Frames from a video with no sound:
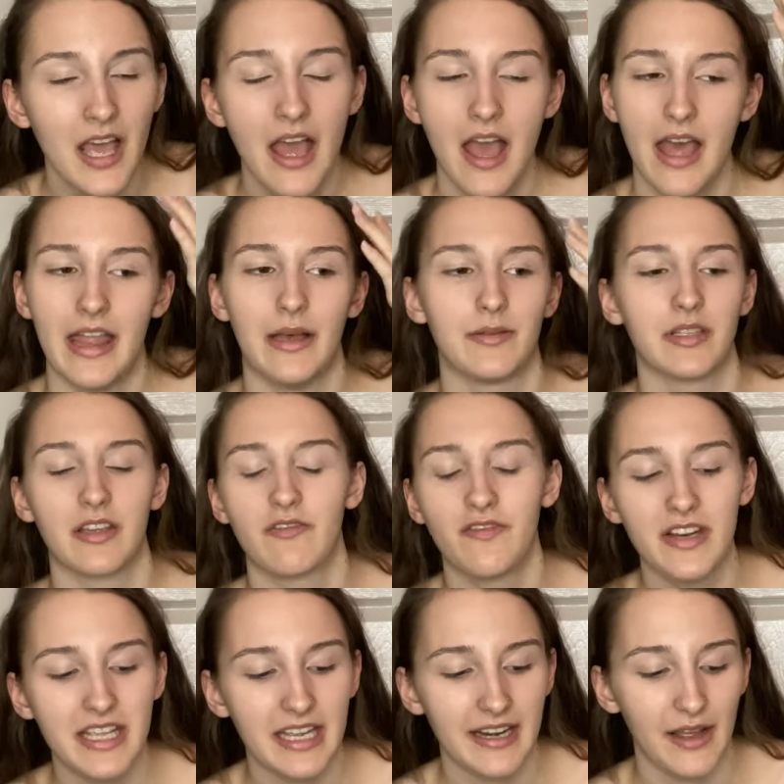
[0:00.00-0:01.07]
and I'm like
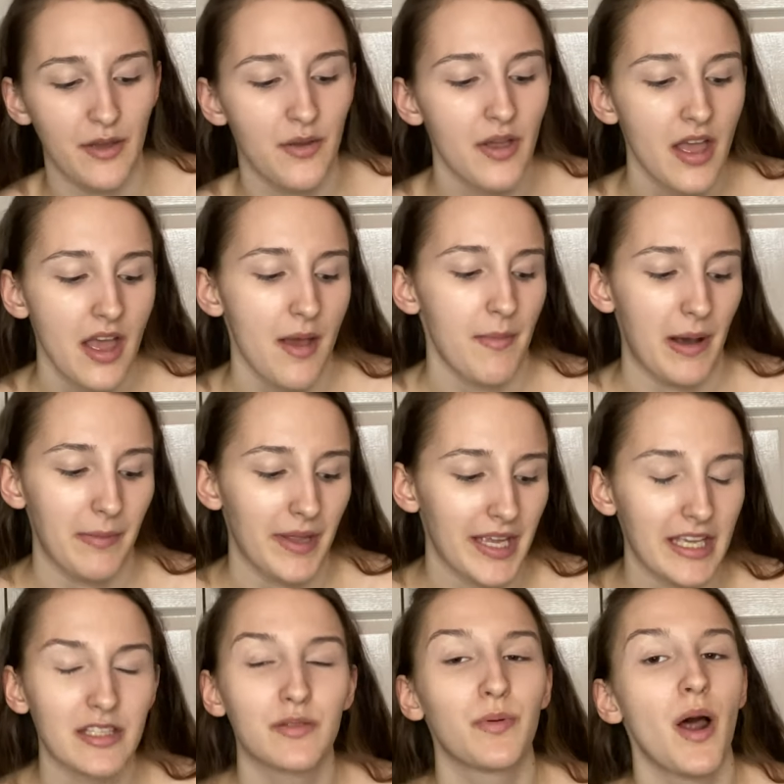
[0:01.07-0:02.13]
freaking out. But I'm like,
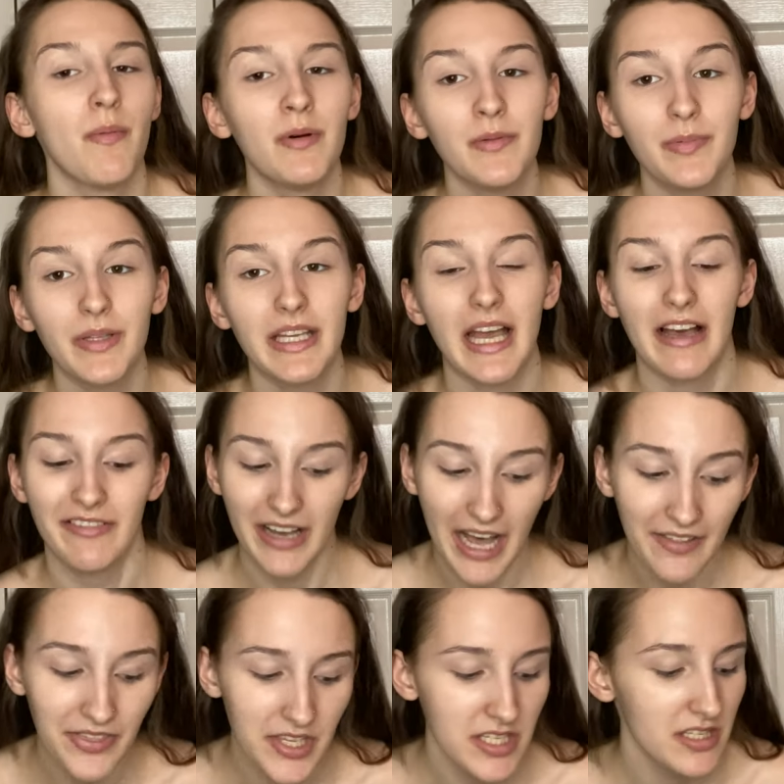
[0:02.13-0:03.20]
it's probably, I've
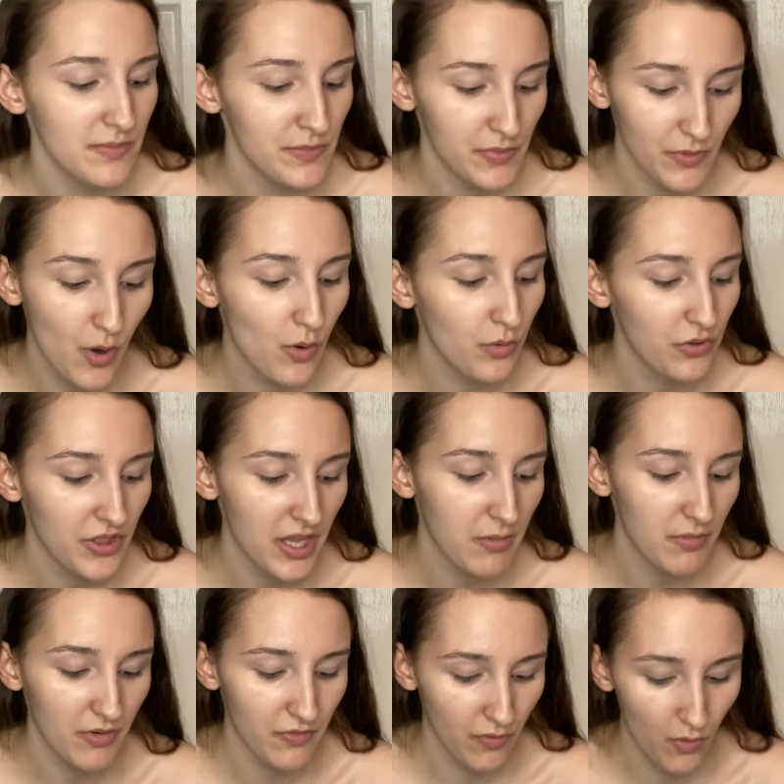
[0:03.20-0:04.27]
had this whole thing
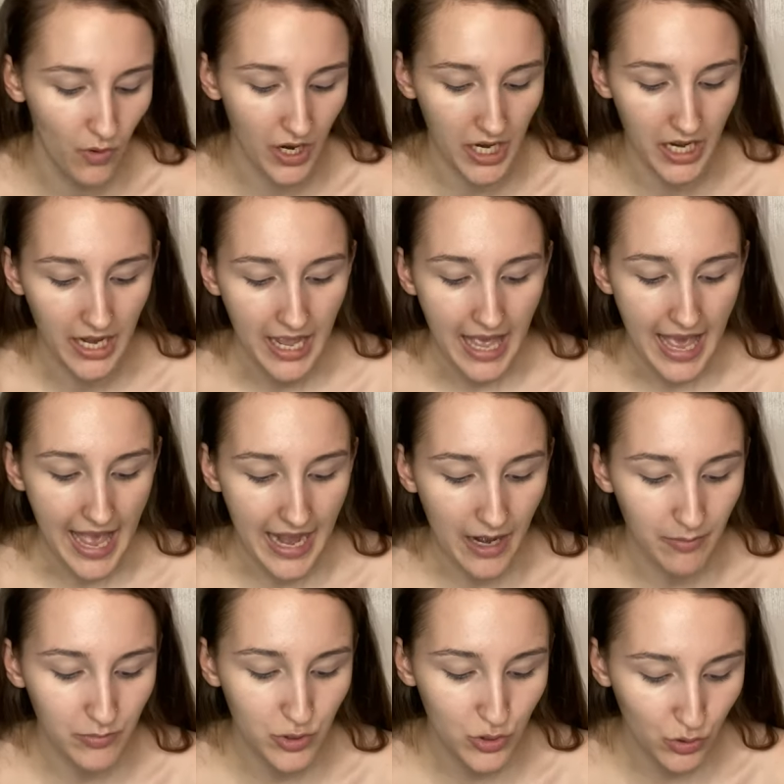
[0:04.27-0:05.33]
before, and
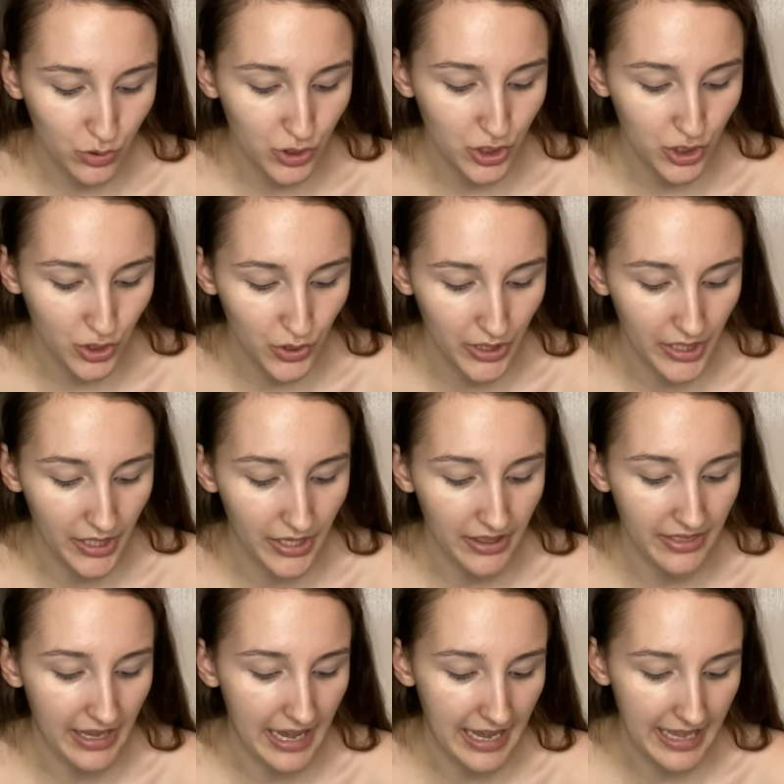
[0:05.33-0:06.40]
I'm so sure
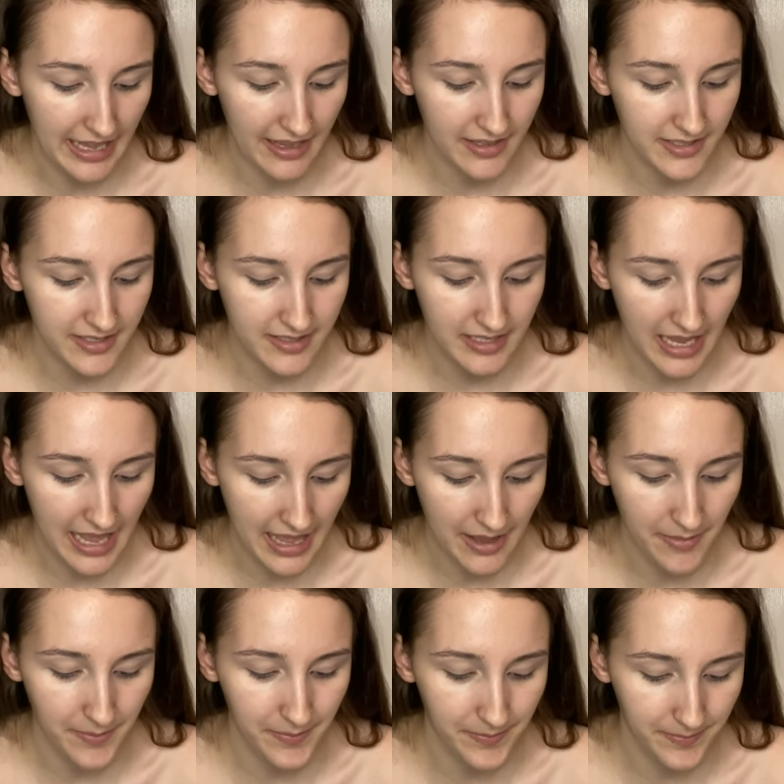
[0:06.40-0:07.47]
that it's
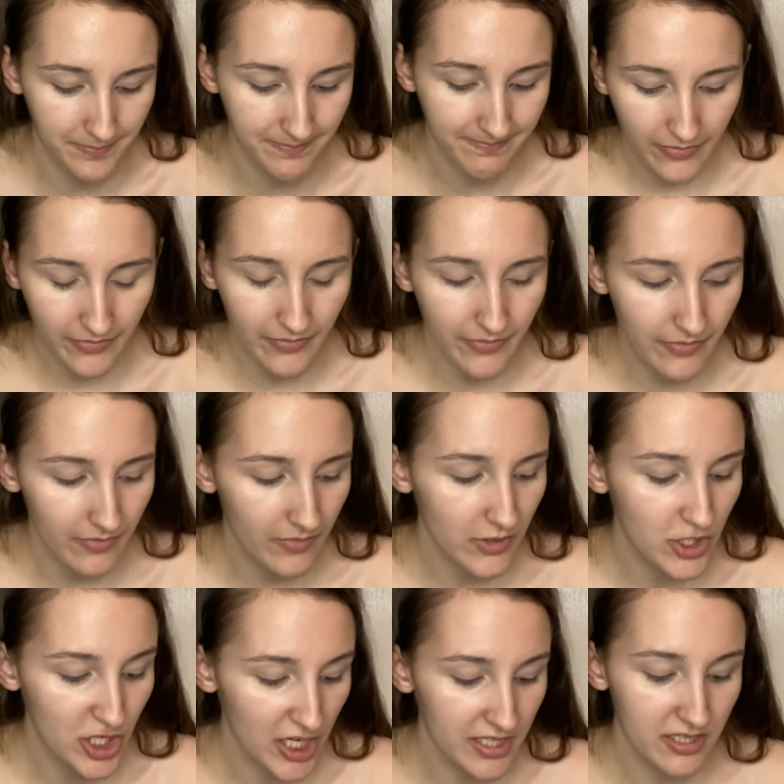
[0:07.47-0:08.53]

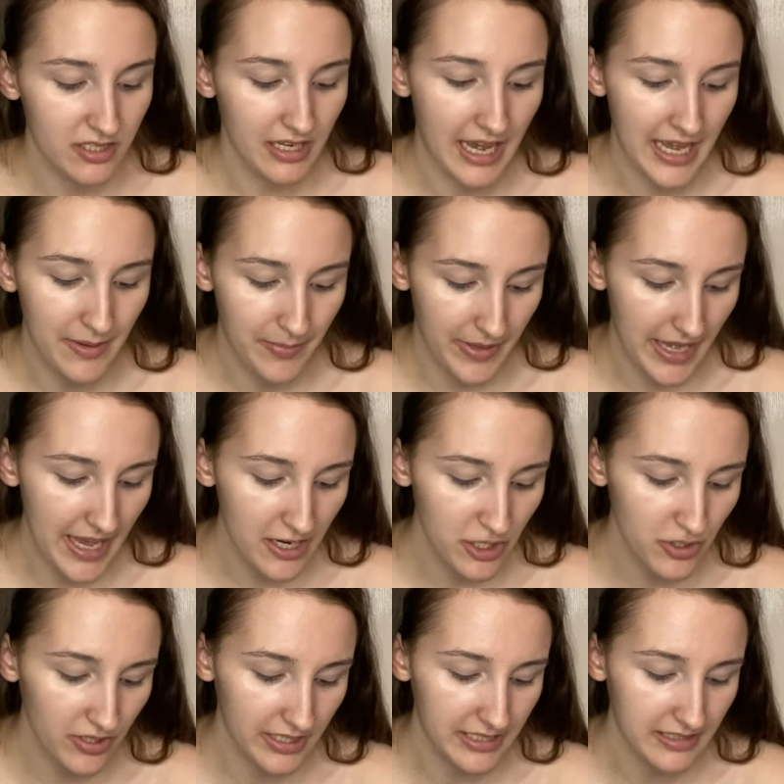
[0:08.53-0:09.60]
just IBS
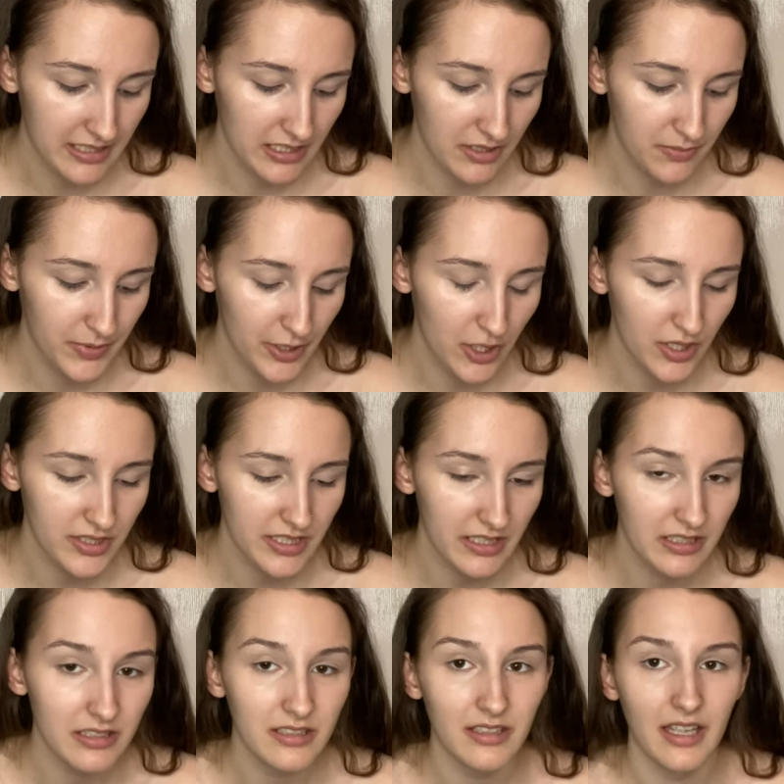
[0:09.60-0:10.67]
related, because
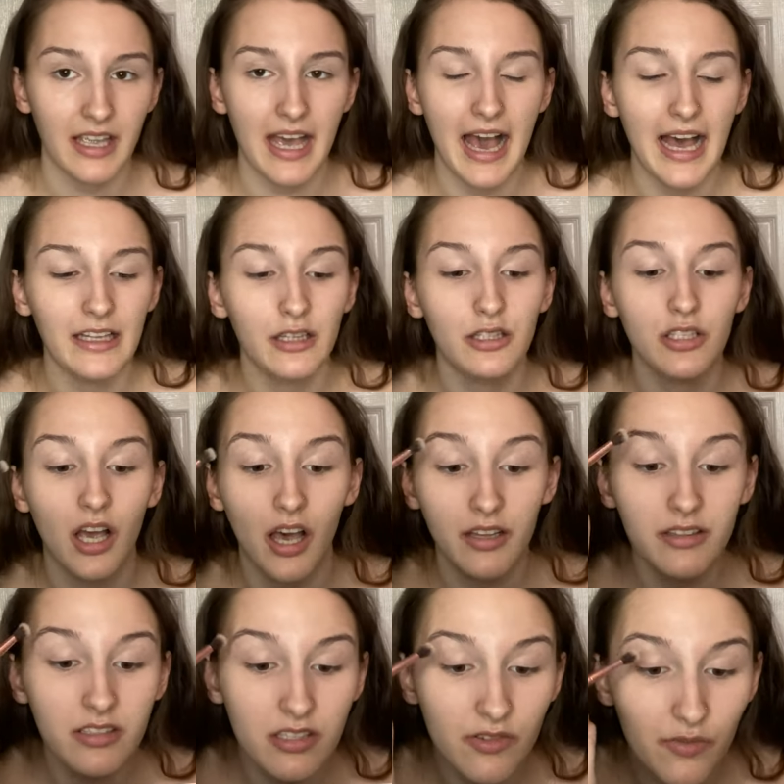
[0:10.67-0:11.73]
it's like I had
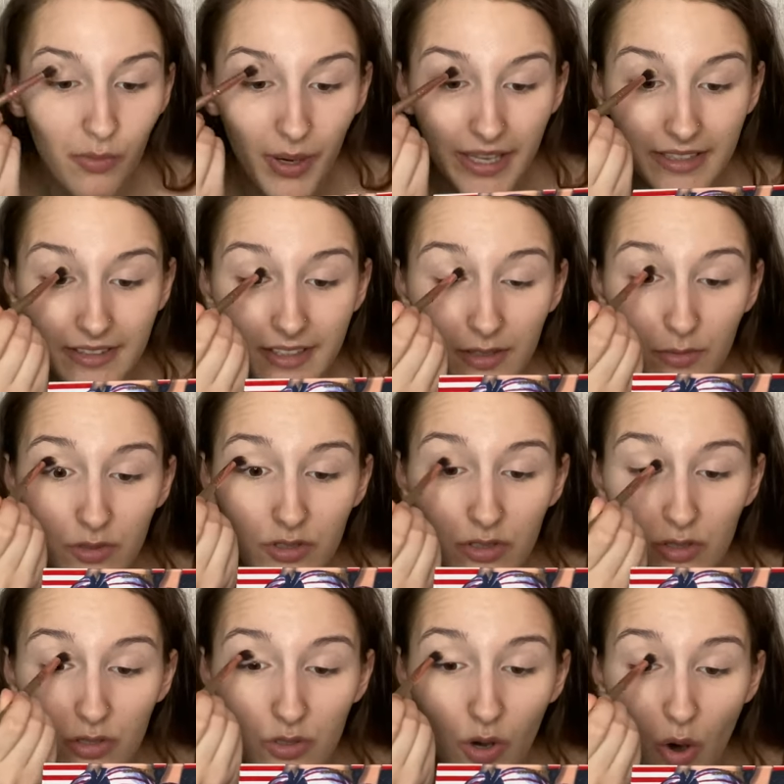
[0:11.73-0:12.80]
tons of wind. It was
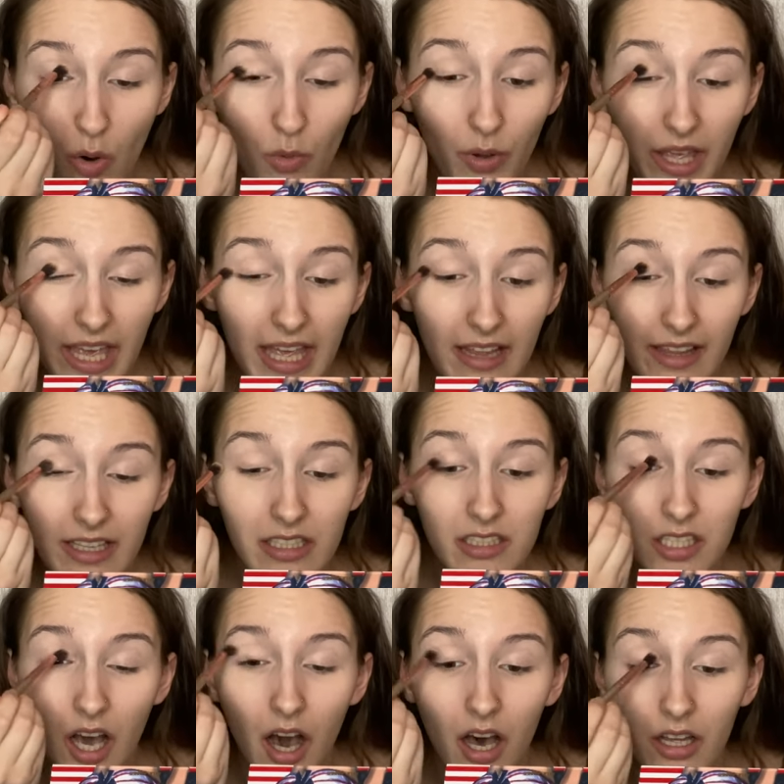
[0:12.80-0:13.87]
not okay, like
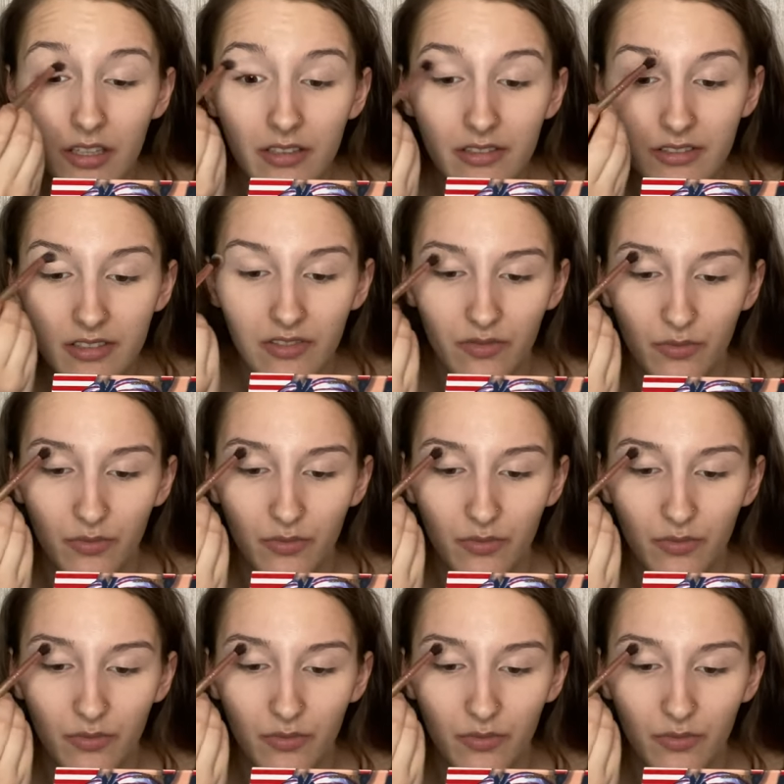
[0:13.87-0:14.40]
tons of